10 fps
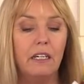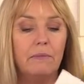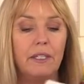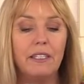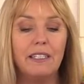
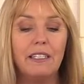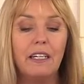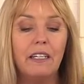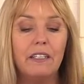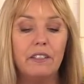But this is
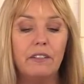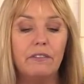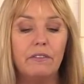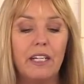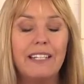the kind
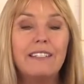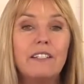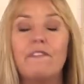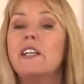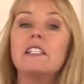of
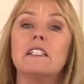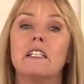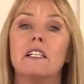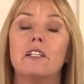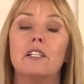
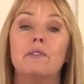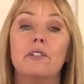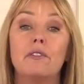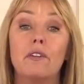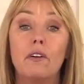interfacing that you
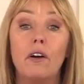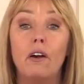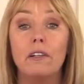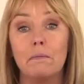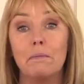would use on
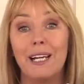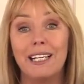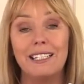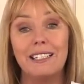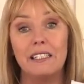collars and
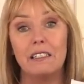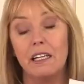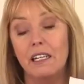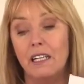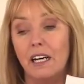plackets
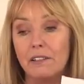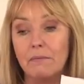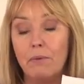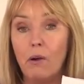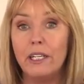
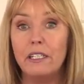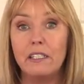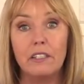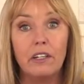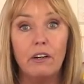and
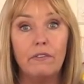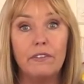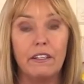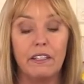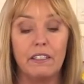pockets and
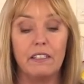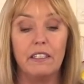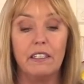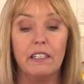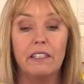cuffs and
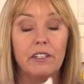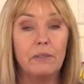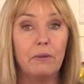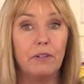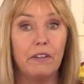things like that.
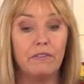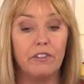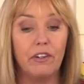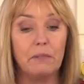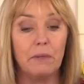So it's perfect
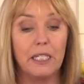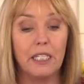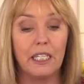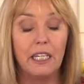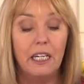for
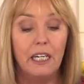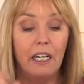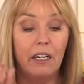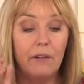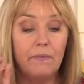dressmaking.
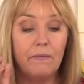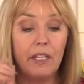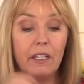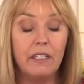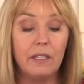
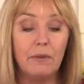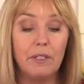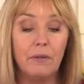The idea